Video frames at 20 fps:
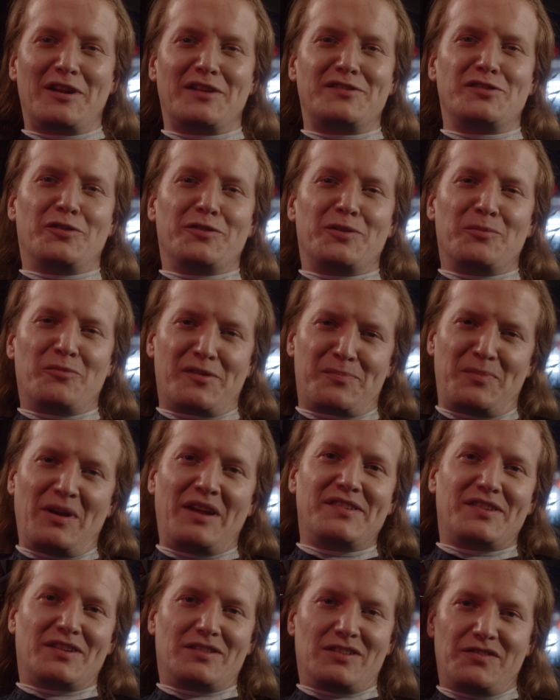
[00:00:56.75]
what I told them was
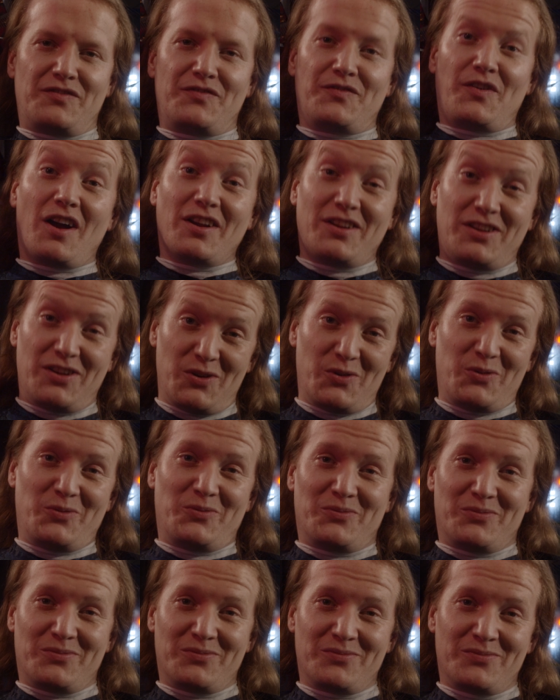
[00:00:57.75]
basically, fuck
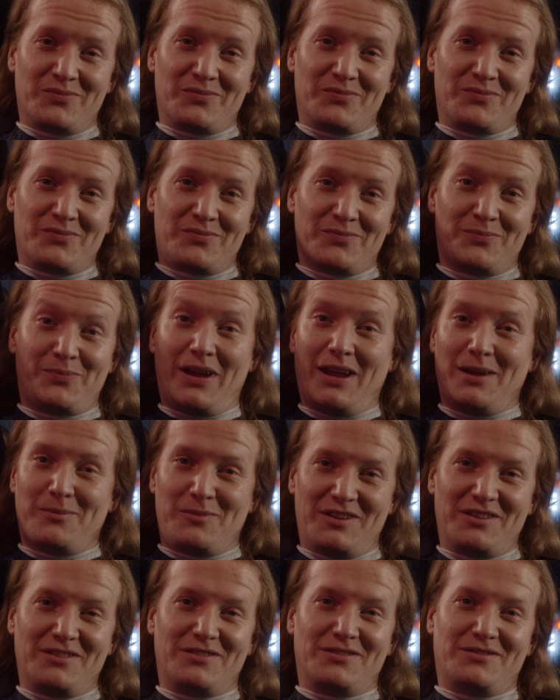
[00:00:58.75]
you, pay
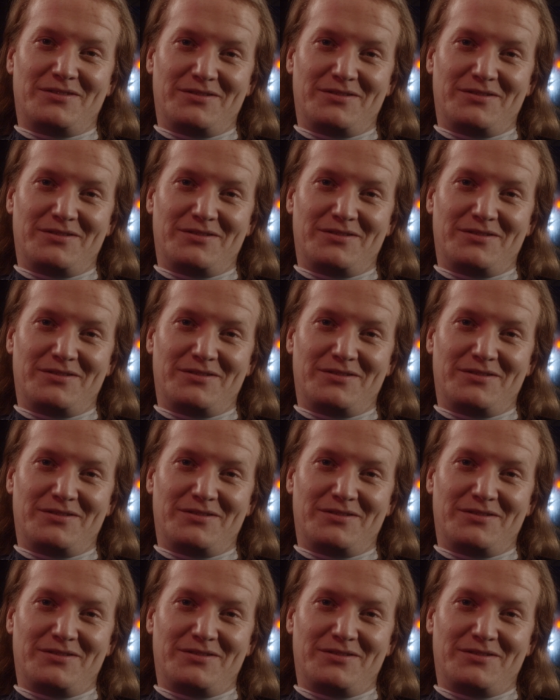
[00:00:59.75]
me.